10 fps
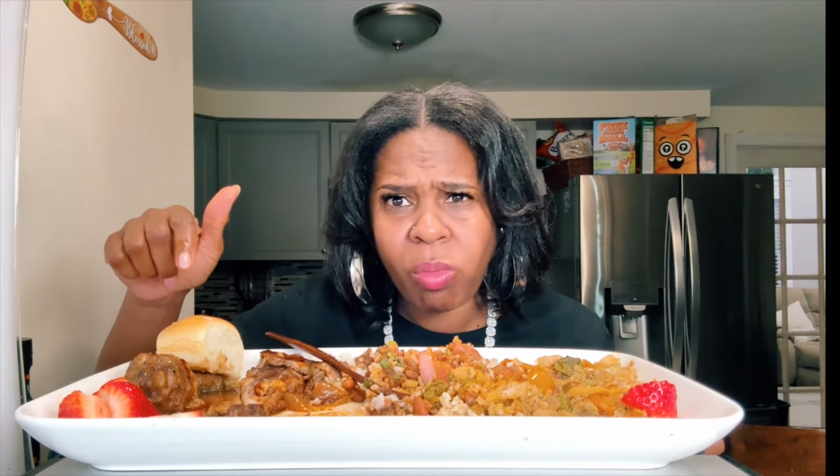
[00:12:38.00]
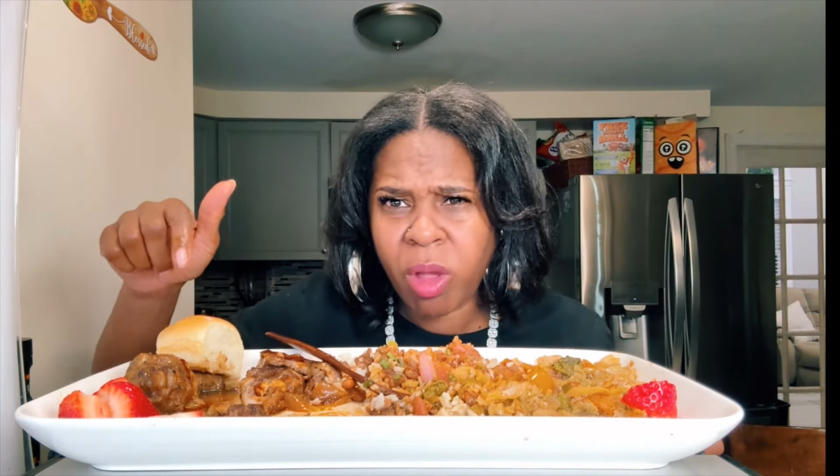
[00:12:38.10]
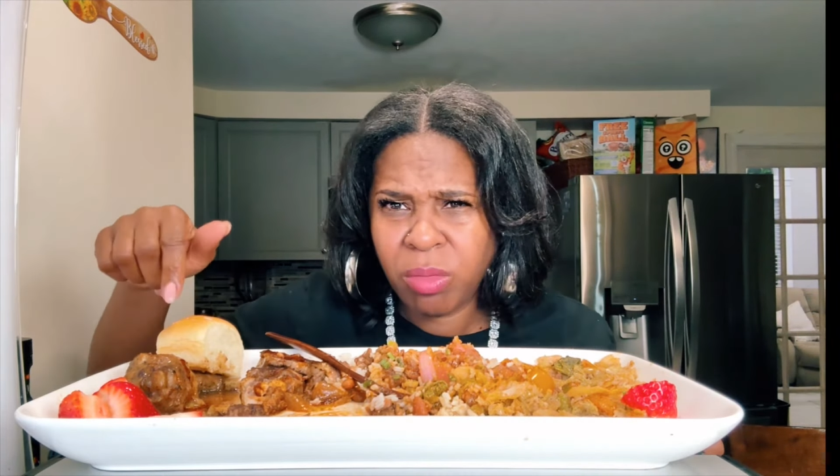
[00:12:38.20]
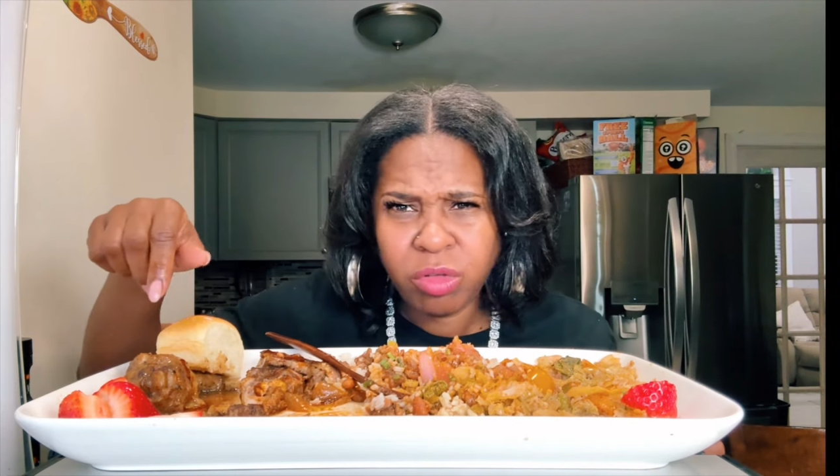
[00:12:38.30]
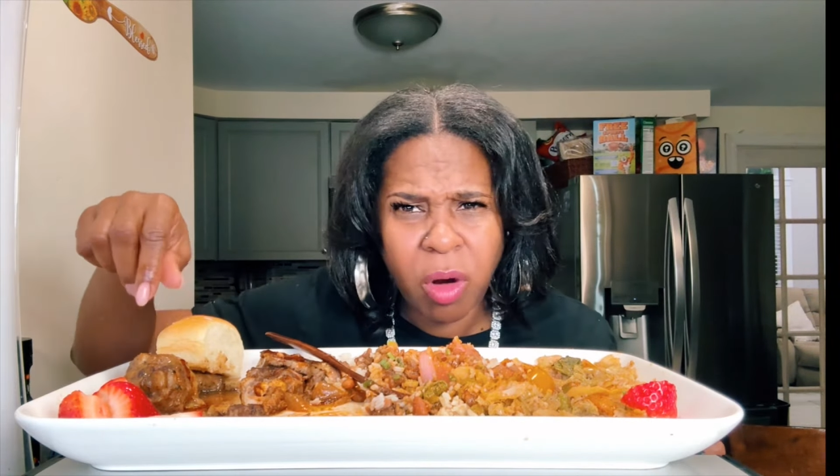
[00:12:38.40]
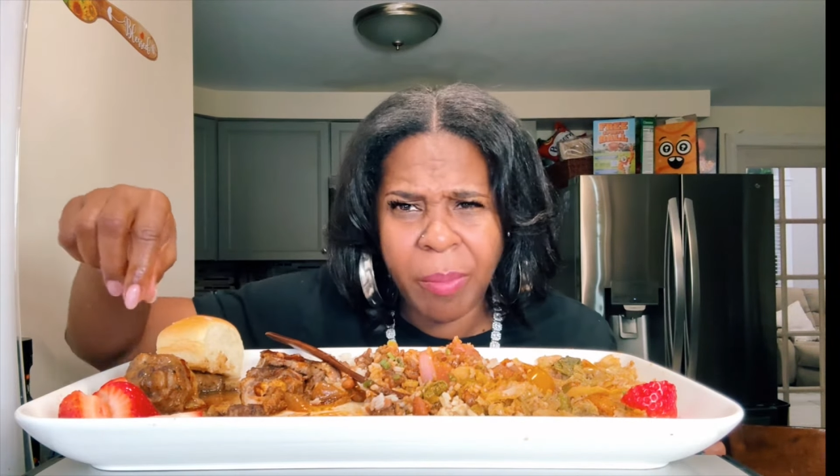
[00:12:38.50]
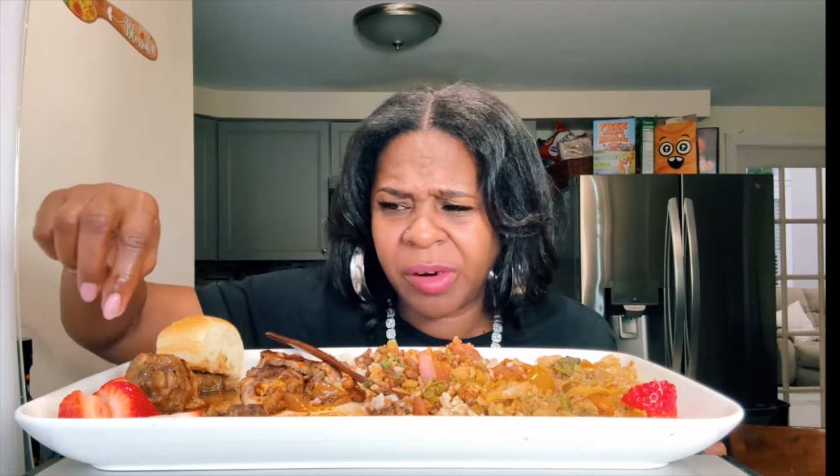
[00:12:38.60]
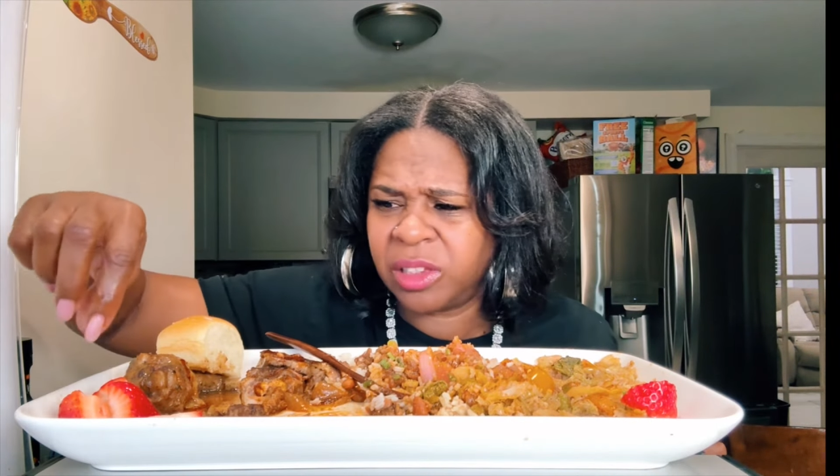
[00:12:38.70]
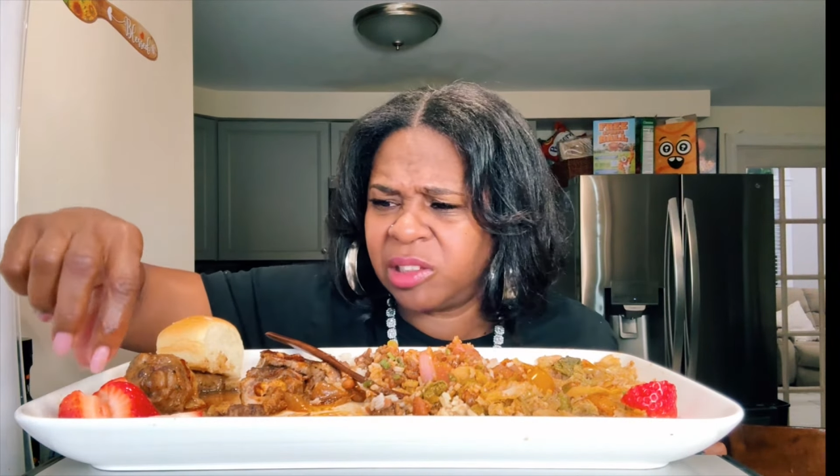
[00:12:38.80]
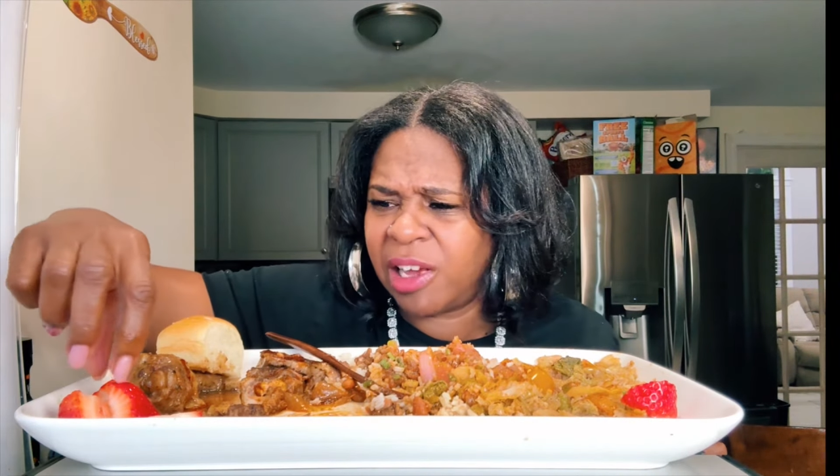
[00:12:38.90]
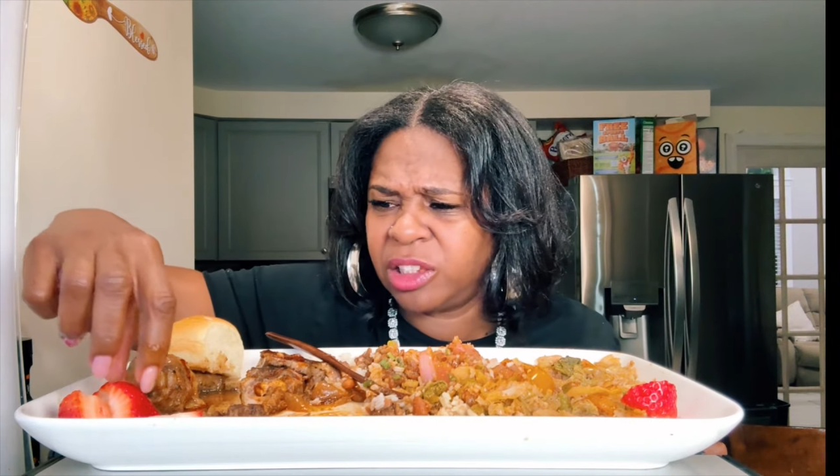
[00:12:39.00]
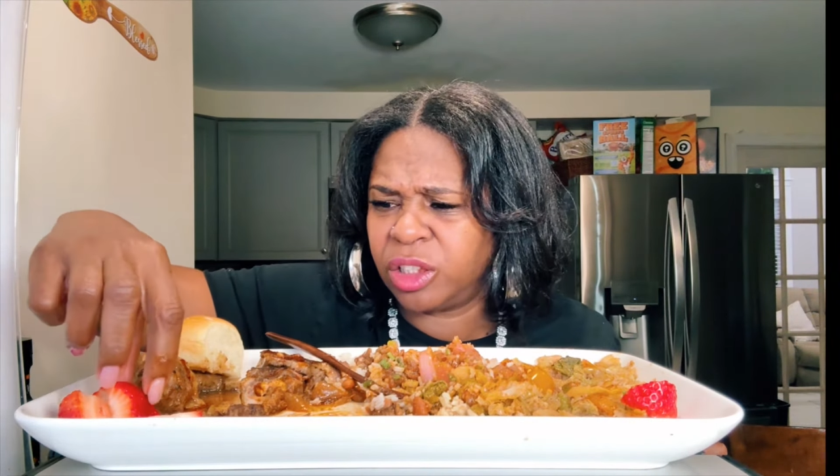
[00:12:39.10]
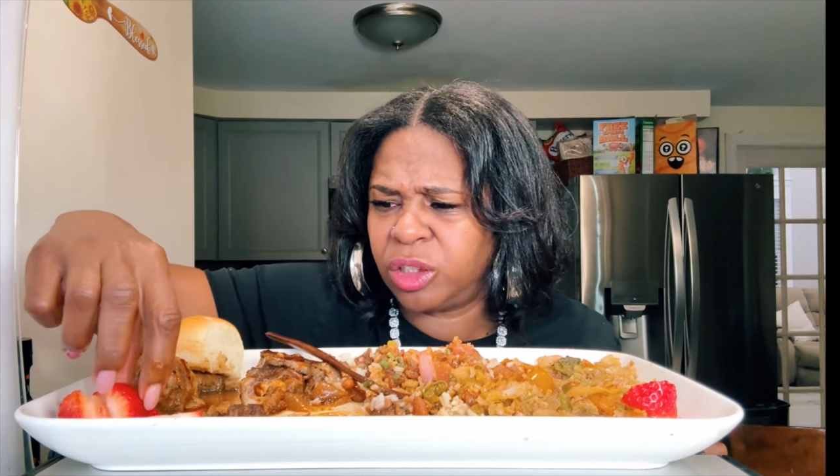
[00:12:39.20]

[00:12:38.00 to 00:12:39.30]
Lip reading: That strawberry is nice and